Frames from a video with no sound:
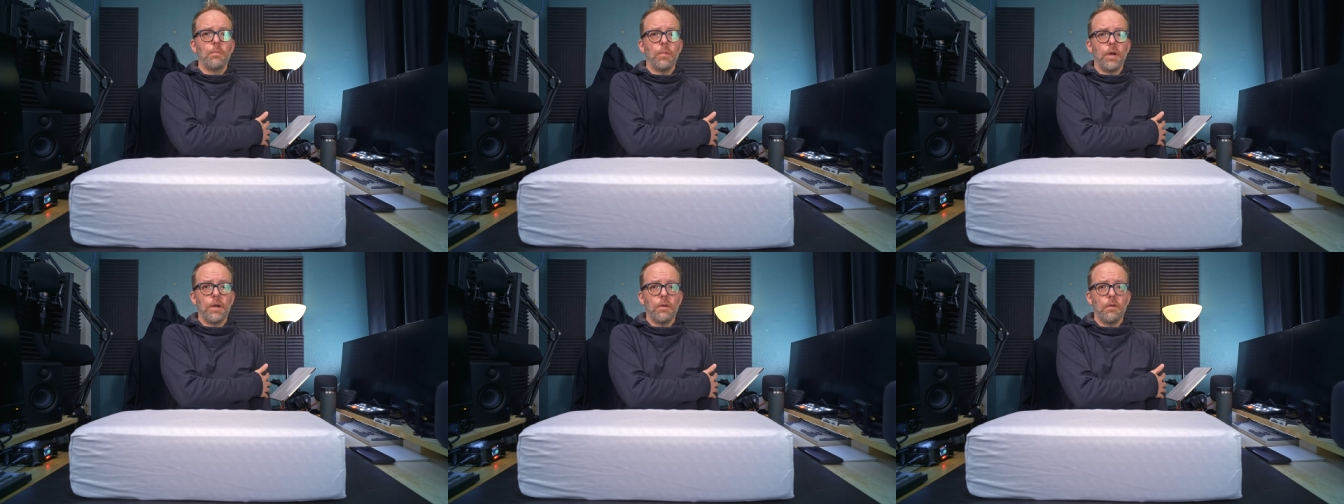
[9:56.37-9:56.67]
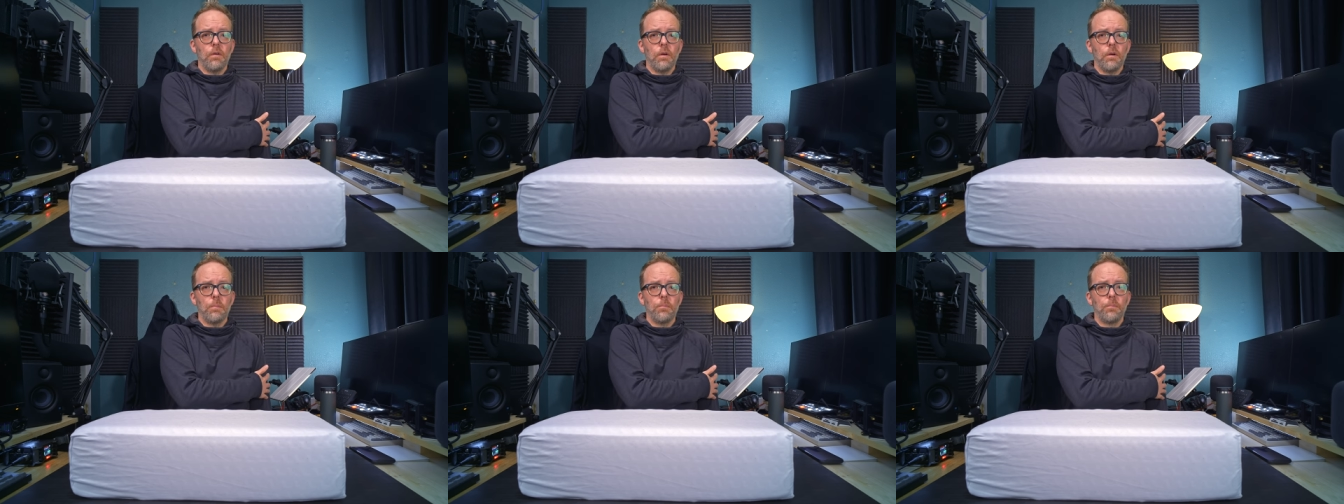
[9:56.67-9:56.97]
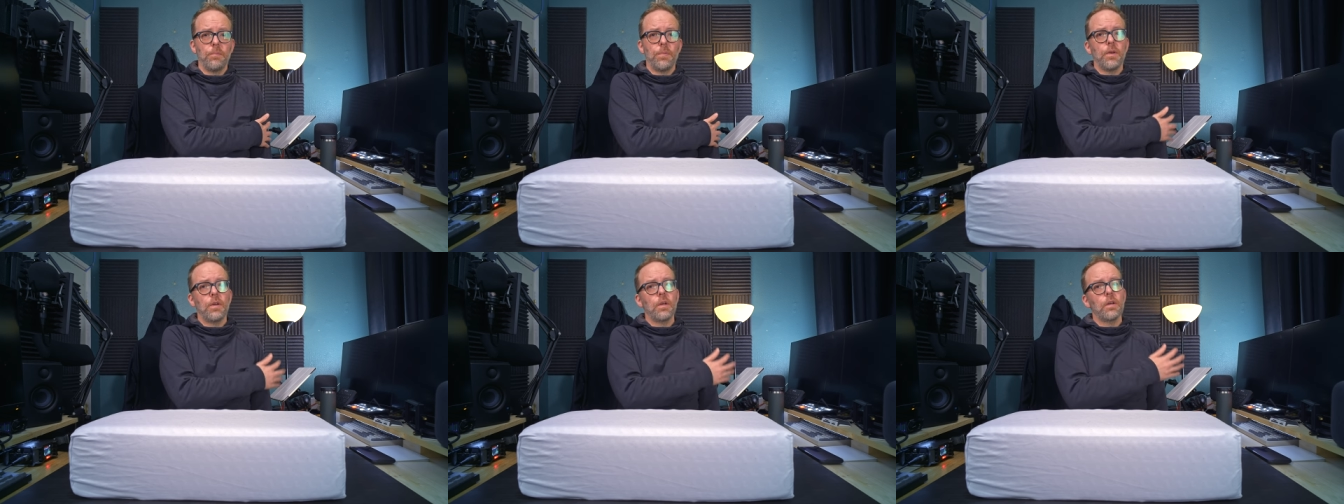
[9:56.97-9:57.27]
my
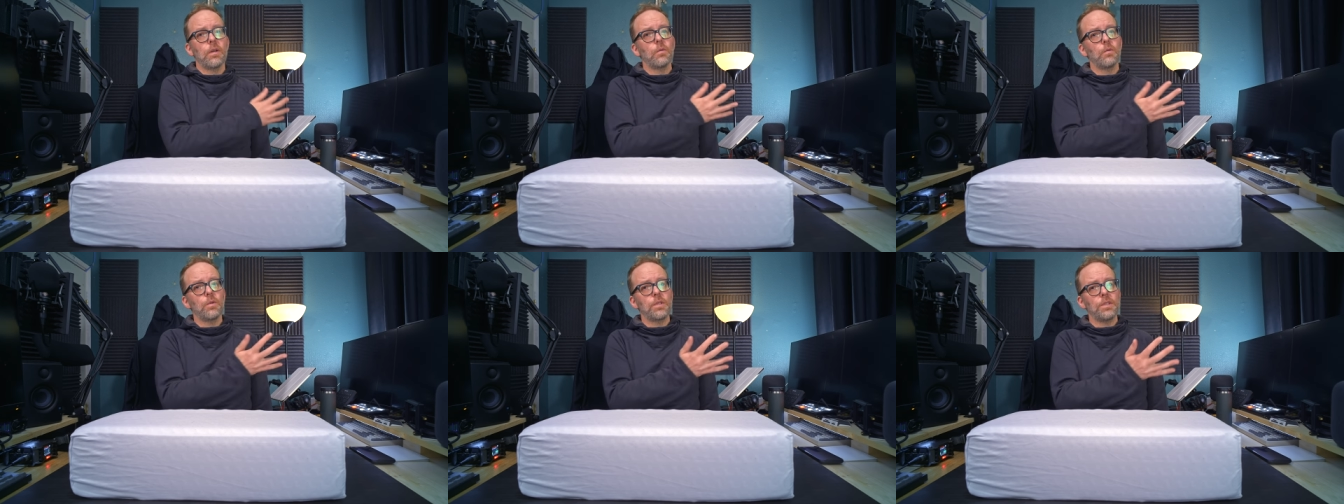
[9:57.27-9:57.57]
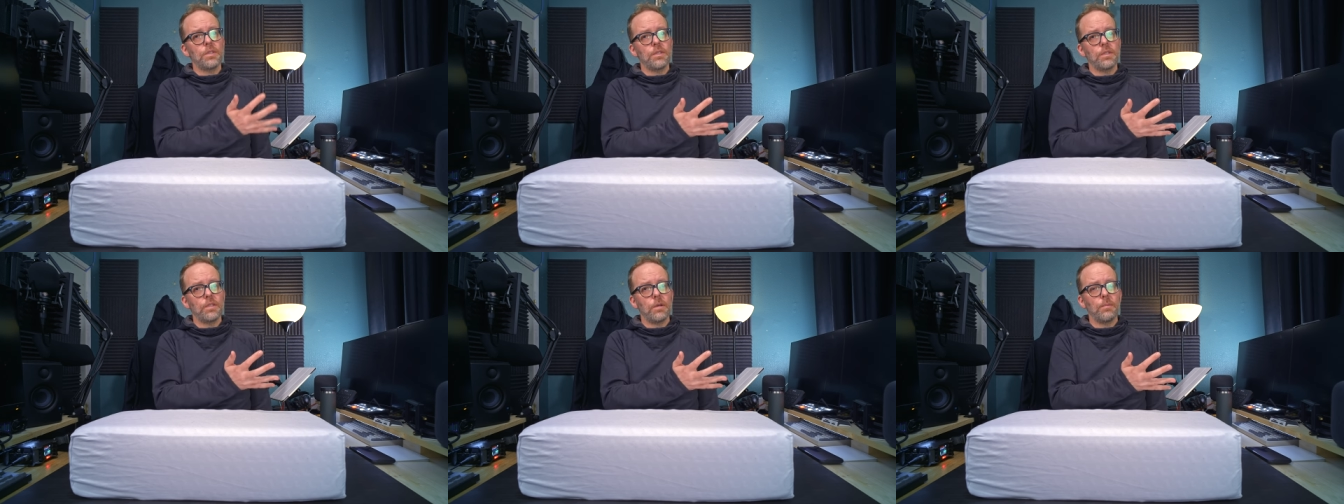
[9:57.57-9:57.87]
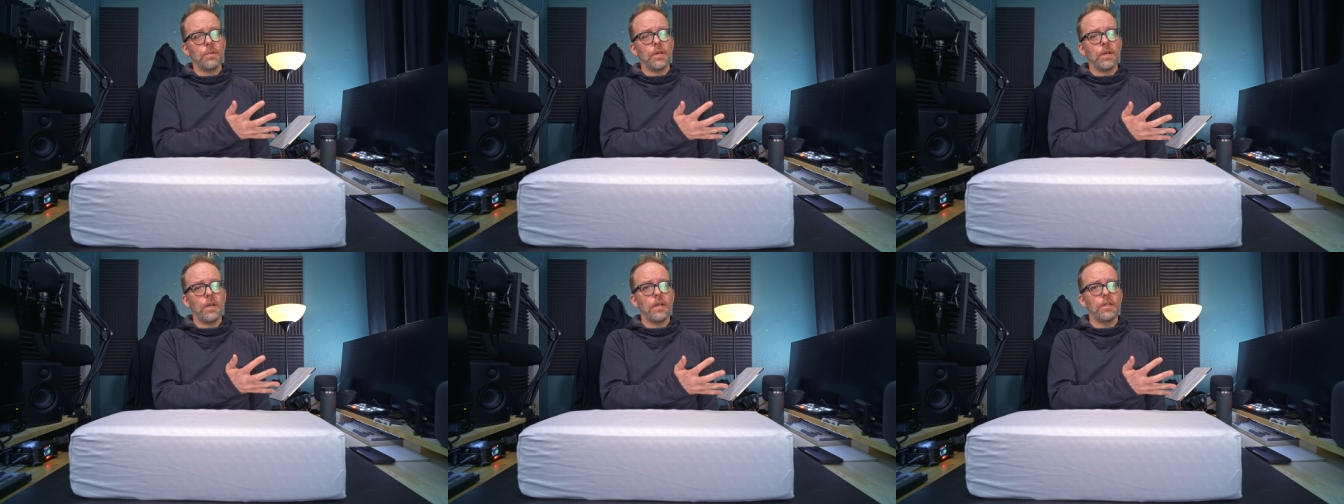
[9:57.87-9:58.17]
arm, which is
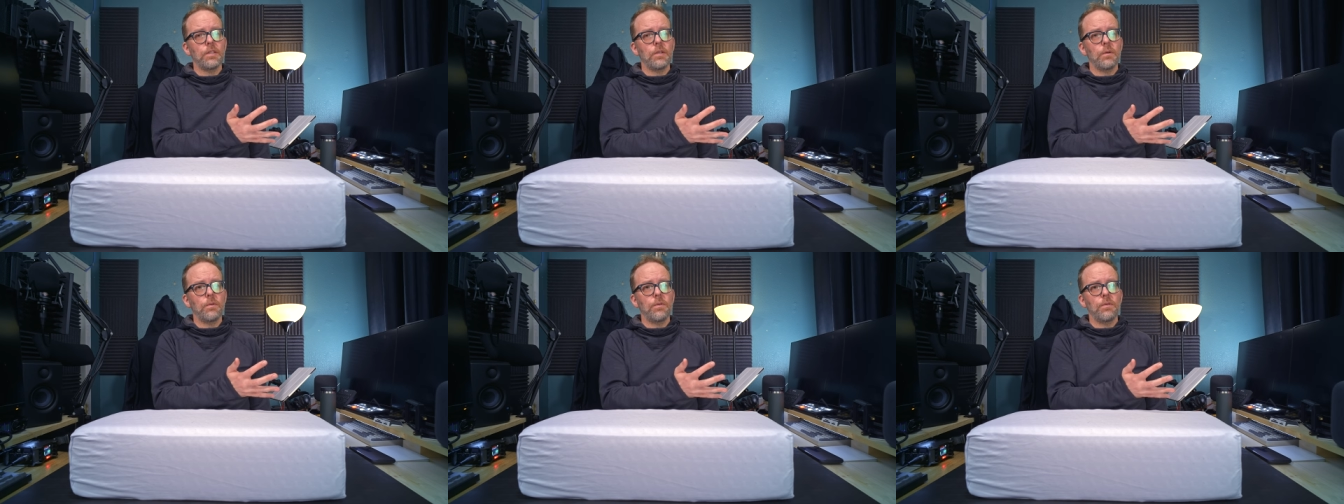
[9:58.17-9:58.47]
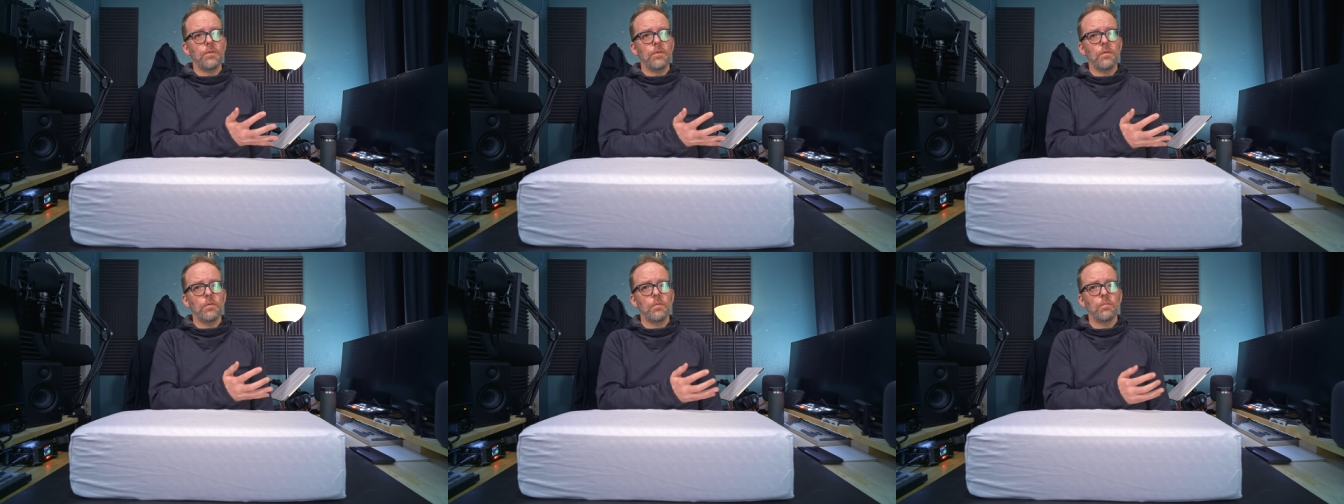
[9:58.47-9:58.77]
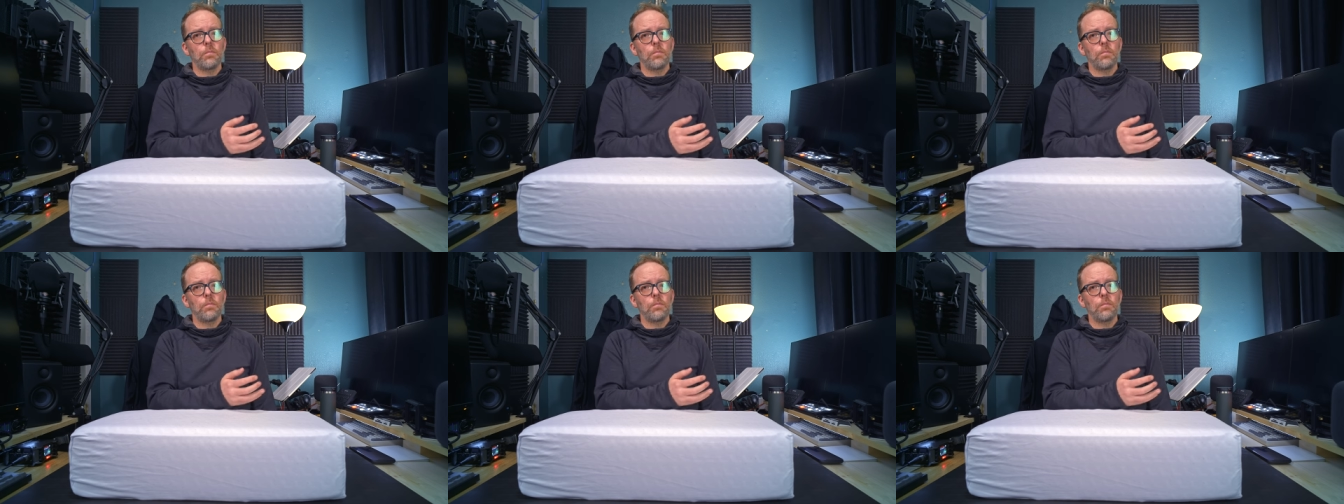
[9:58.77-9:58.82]
something I don't do.